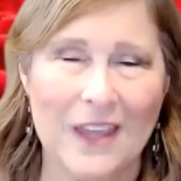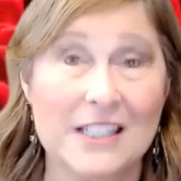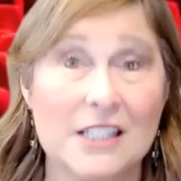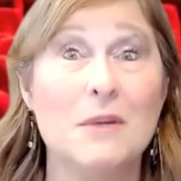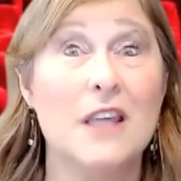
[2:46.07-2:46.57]

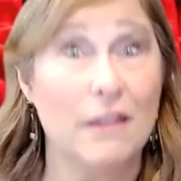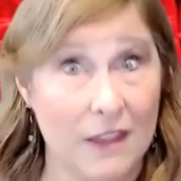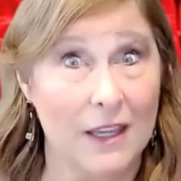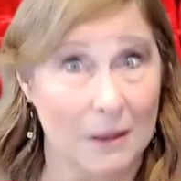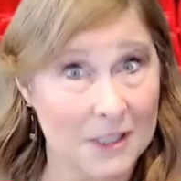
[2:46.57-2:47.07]
Some of the
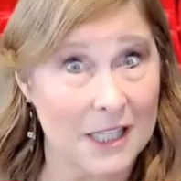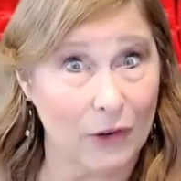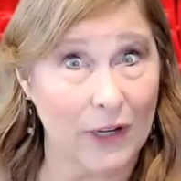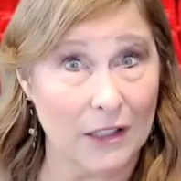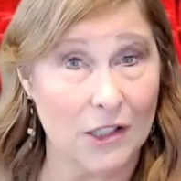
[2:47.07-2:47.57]
themes that
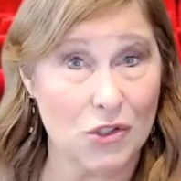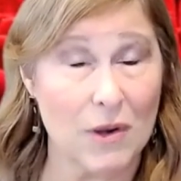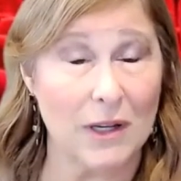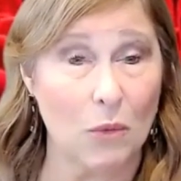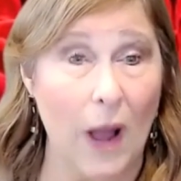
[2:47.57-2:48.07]
are
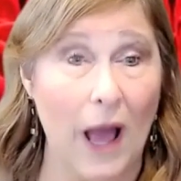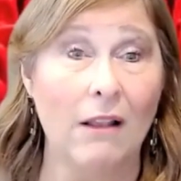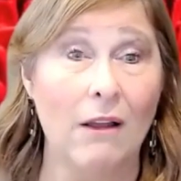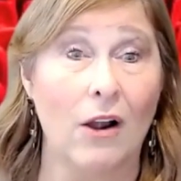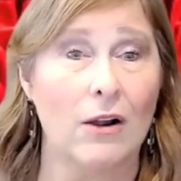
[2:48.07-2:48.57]
illustrated
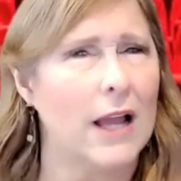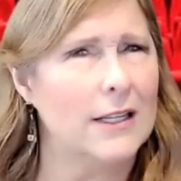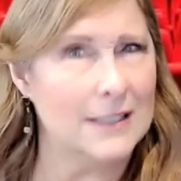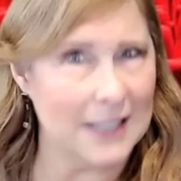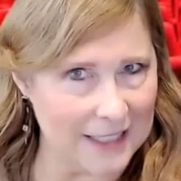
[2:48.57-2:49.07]
well are
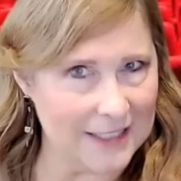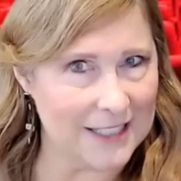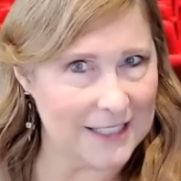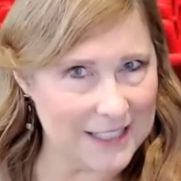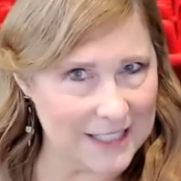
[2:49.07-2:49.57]

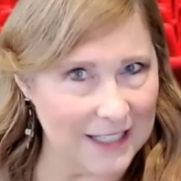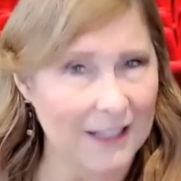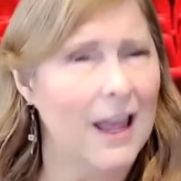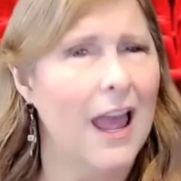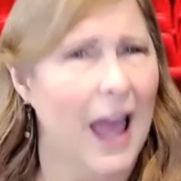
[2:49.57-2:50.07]

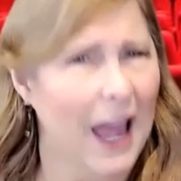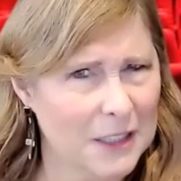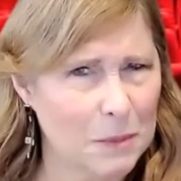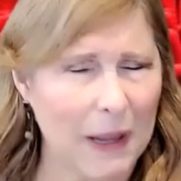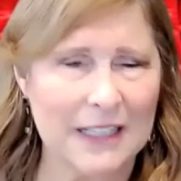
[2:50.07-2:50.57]
identity,
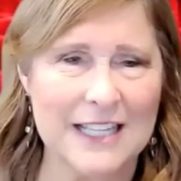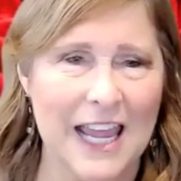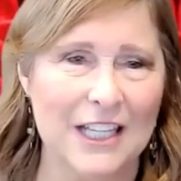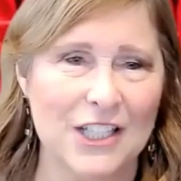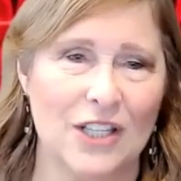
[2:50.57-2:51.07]

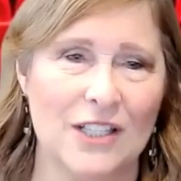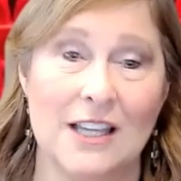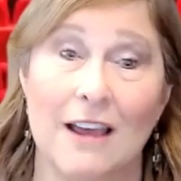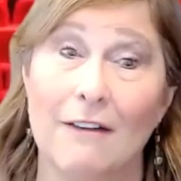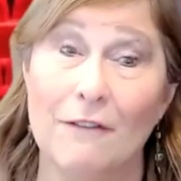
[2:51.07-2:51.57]
expectations,